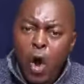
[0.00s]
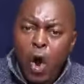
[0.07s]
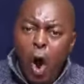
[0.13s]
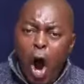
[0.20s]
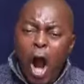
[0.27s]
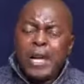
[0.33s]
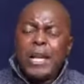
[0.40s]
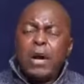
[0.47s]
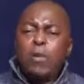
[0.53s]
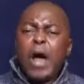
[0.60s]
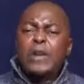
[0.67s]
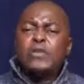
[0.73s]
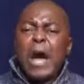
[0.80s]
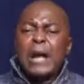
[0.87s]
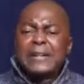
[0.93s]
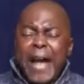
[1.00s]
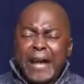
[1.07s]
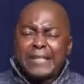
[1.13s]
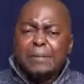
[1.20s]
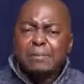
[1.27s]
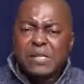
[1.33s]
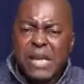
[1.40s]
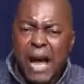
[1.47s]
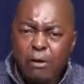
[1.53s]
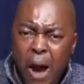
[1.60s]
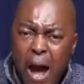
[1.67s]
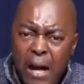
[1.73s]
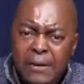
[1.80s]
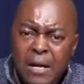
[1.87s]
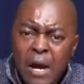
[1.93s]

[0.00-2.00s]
Only when you are ready, Mzalwane.